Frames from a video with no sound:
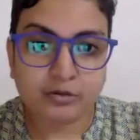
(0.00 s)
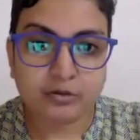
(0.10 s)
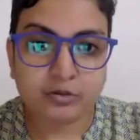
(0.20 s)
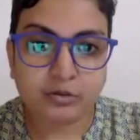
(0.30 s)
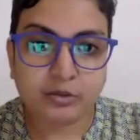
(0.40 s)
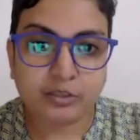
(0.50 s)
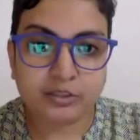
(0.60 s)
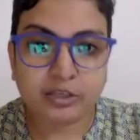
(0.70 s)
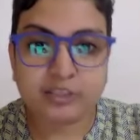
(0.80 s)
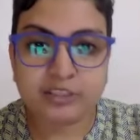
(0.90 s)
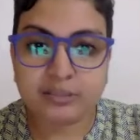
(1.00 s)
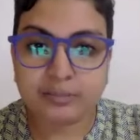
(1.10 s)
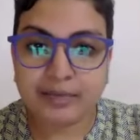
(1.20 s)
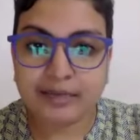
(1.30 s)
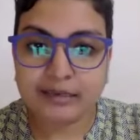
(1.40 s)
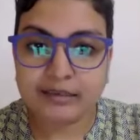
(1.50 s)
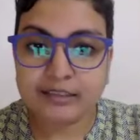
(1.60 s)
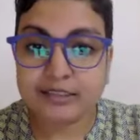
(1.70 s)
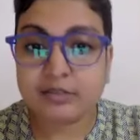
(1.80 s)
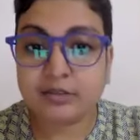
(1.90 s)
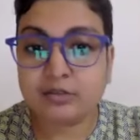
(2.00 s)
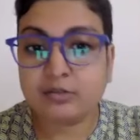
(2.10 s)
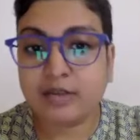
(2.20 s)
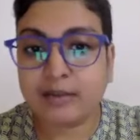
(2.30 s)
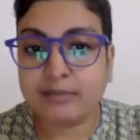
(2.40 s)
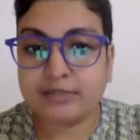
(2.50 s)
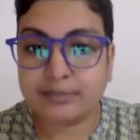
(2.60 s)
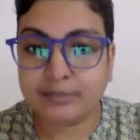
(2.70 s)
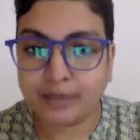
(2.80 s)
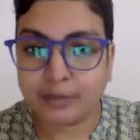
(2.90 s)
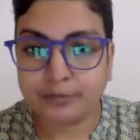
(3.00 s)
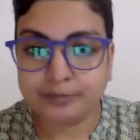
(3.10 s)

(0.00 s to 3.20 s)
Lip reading: So it's not just a painkiller; it just also calms them down.